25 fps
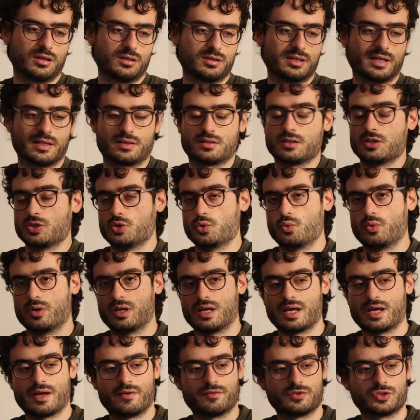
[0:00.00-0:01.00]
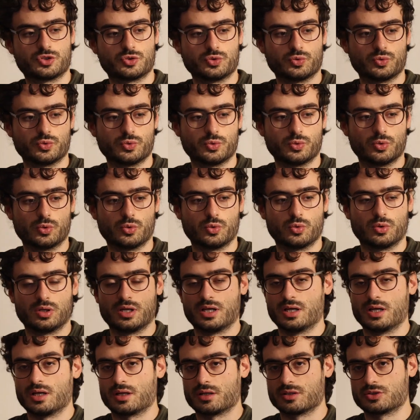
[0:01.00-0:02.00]
that you will have to
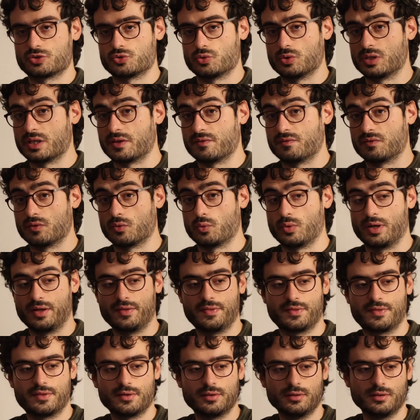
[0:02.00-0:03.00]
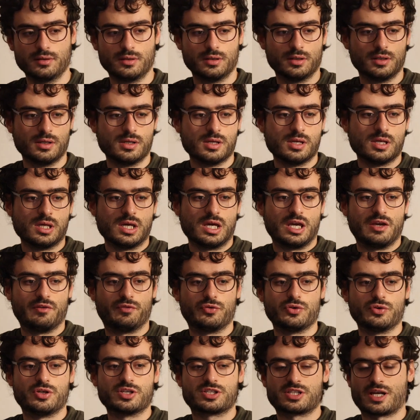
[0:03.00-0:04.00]
learn to live with
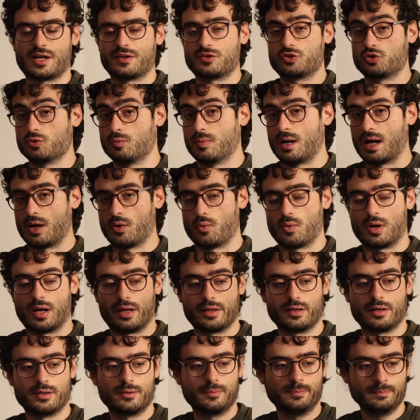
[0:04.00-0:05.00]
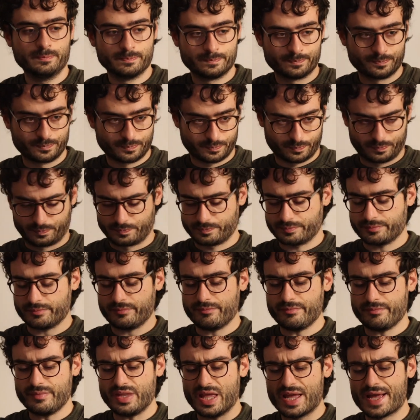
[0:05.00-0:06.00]
if you decide to buy one.
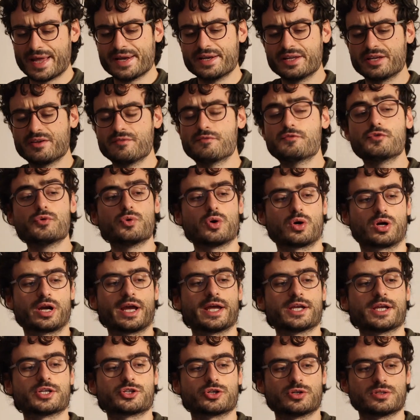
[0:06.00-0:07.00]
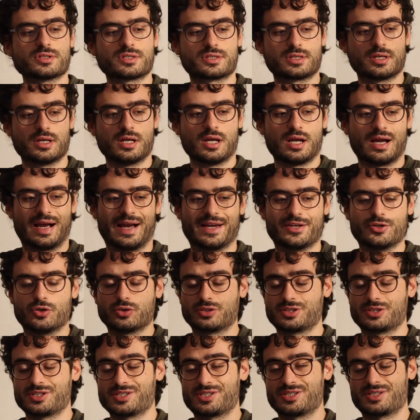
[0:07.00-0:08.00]
And in few occasions I
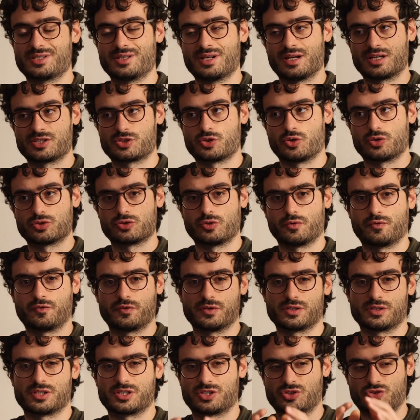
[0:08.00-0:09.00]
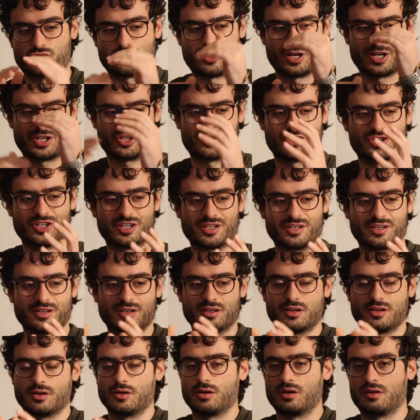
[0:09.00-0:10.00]
noticed a sort of a stretching
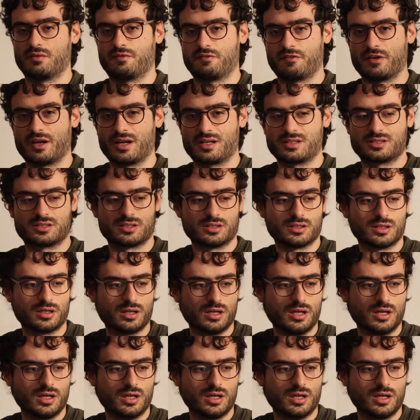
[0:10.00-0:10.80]
effect